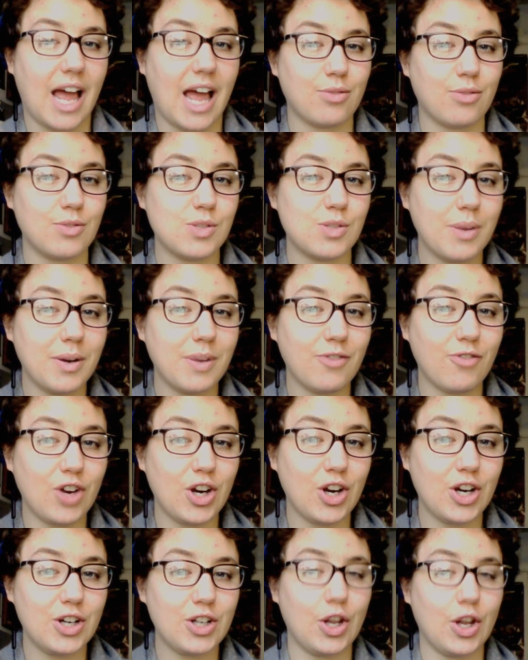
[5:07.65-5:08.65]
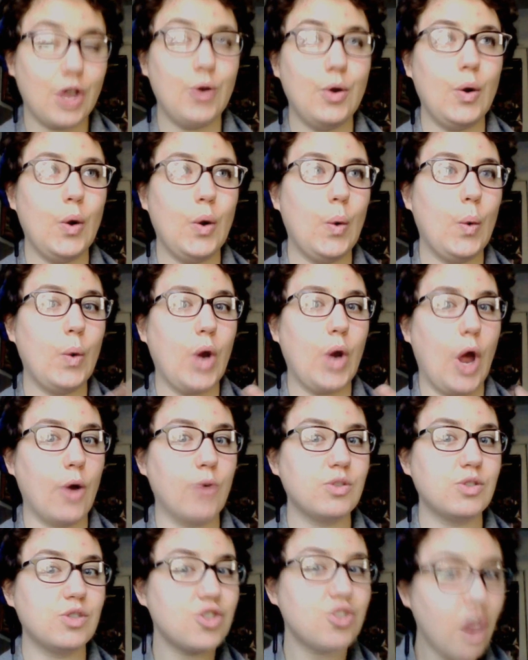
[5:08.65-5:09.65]
Katherine Swynford, who
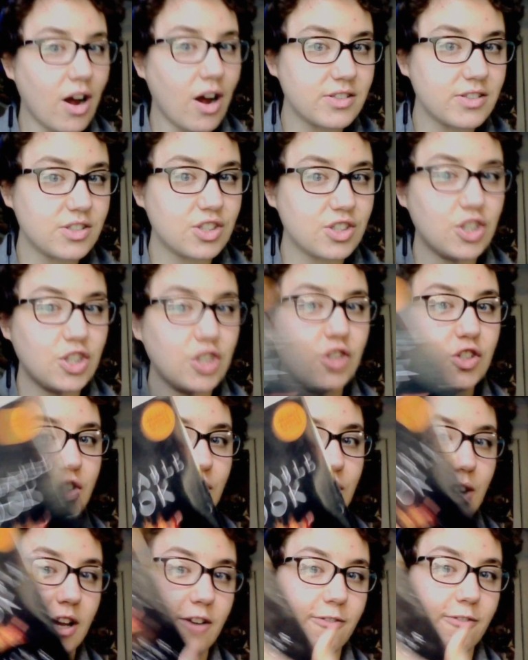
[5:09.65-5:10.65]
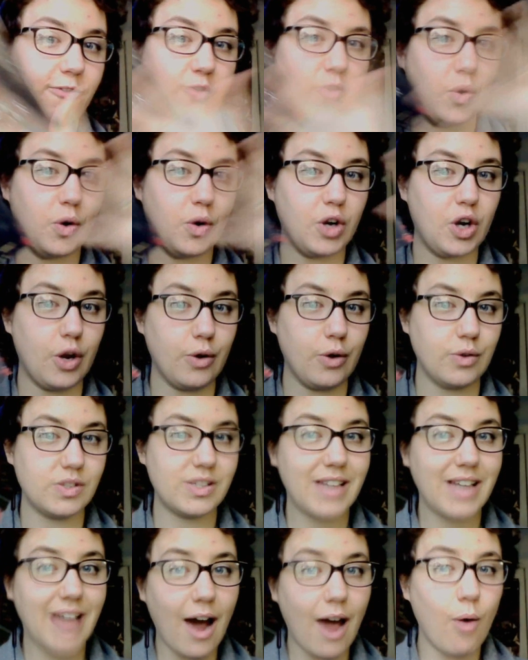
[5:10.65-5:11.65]
knows Chaucer, so therefore
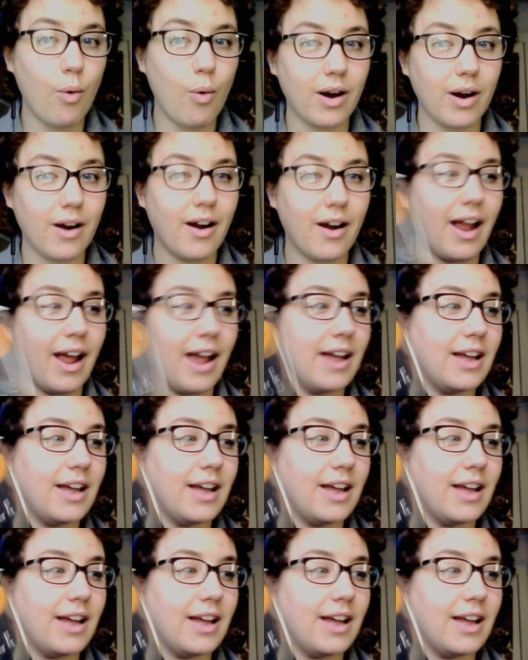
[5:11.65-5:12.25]
knows Gower,